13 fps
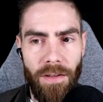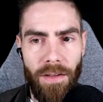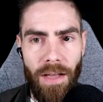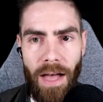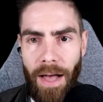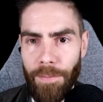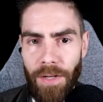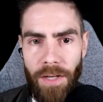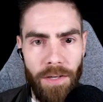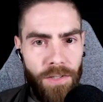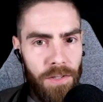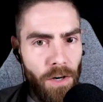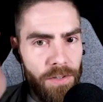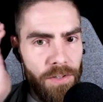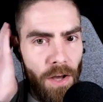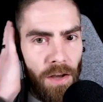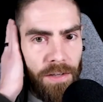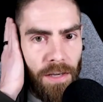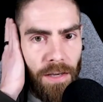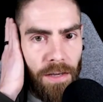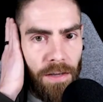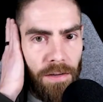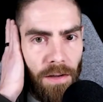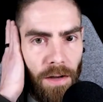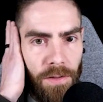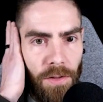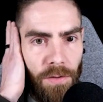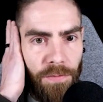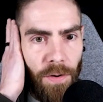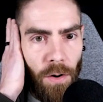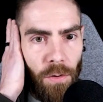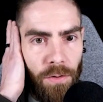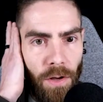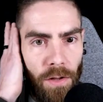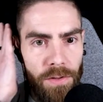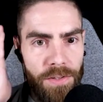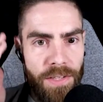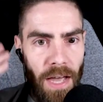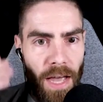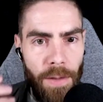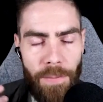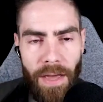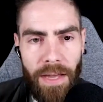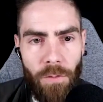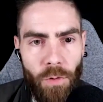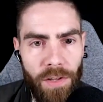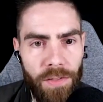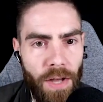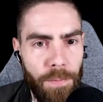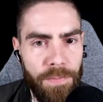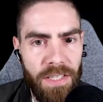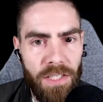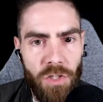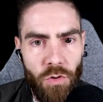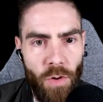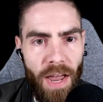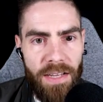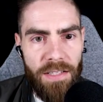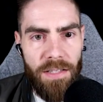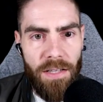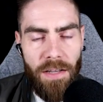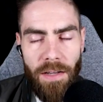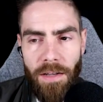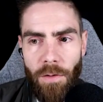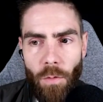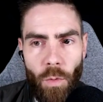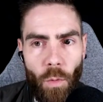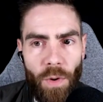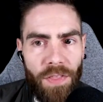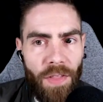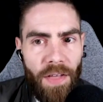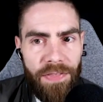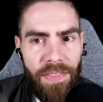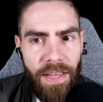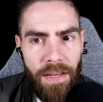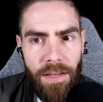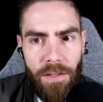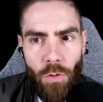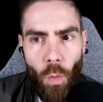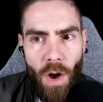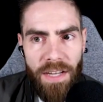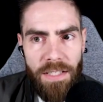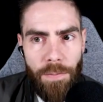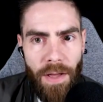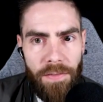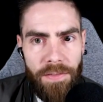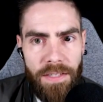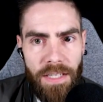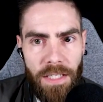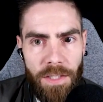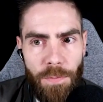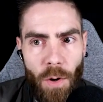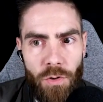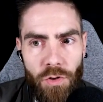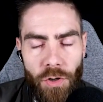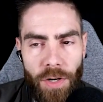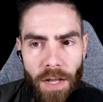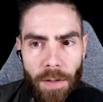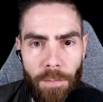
I'm going to start talking on the phone all the time and will not be stressed, will not think twice about this exposure.